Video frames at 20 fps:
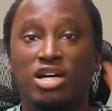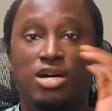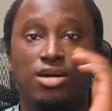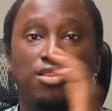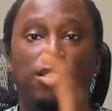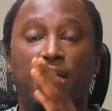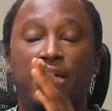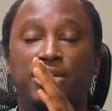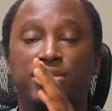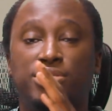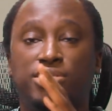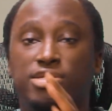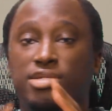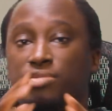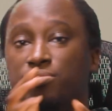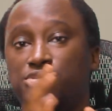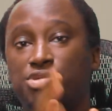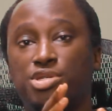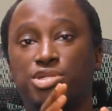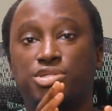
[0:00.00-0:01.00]
likes,
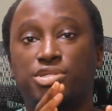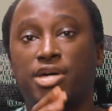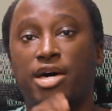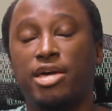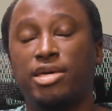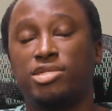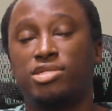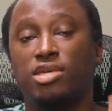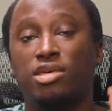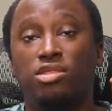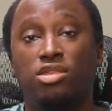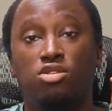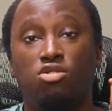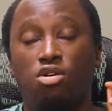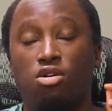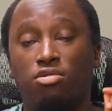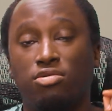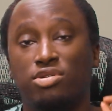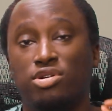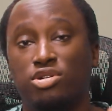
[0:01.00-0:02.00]
dislikes, and then
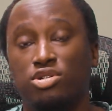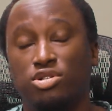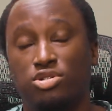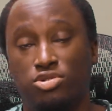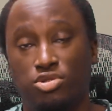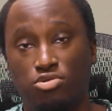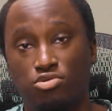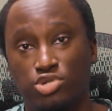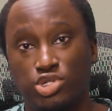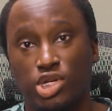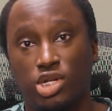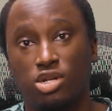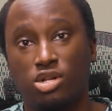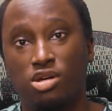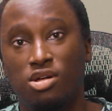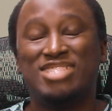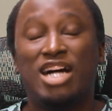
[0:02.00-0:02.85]
our conclusion.